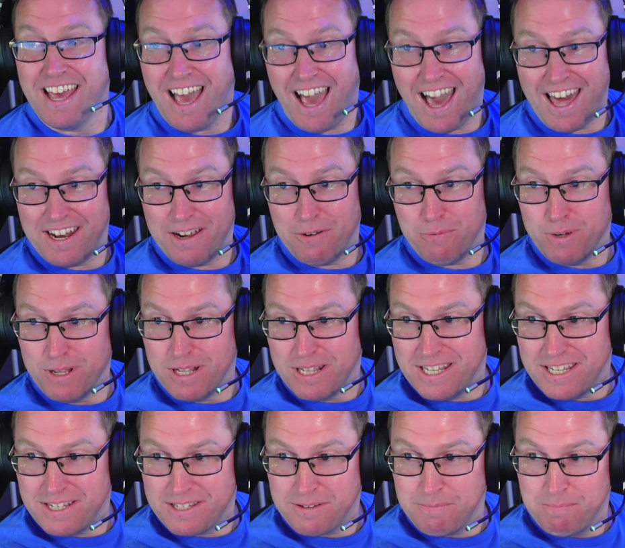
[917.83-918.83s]
And I will
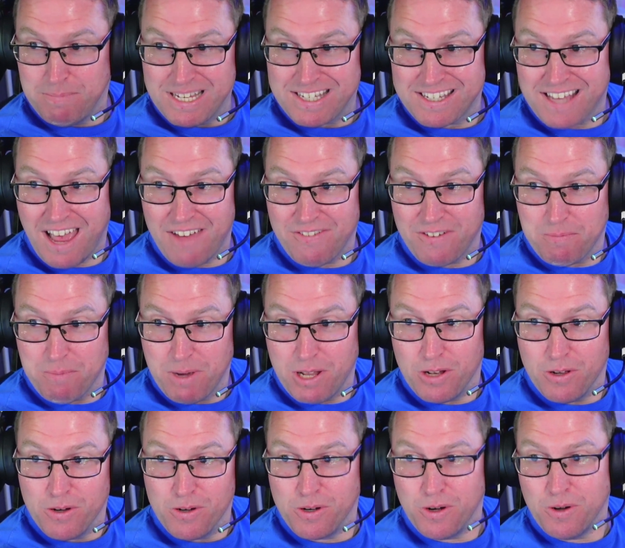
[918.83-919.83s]
miss having my
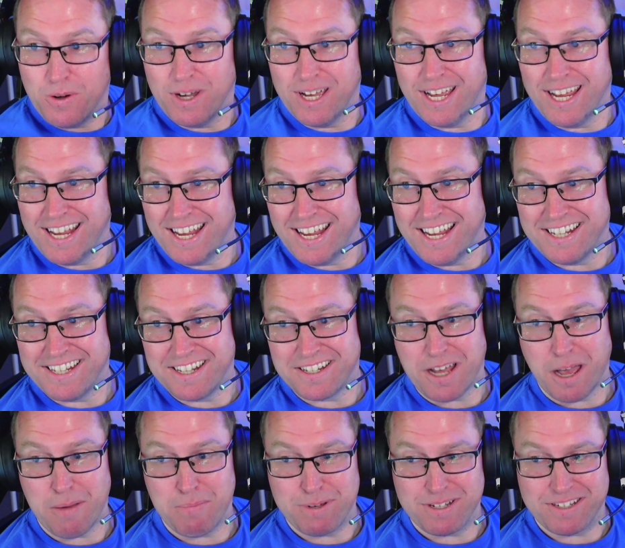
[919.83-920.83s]
logo in the
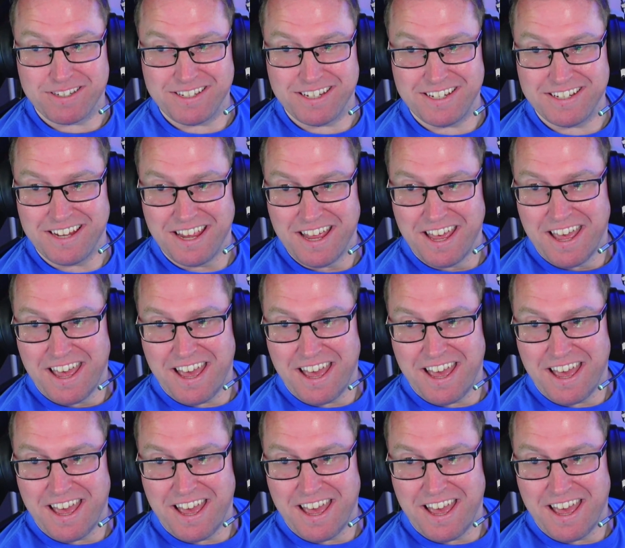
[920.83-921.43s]
top of the seat.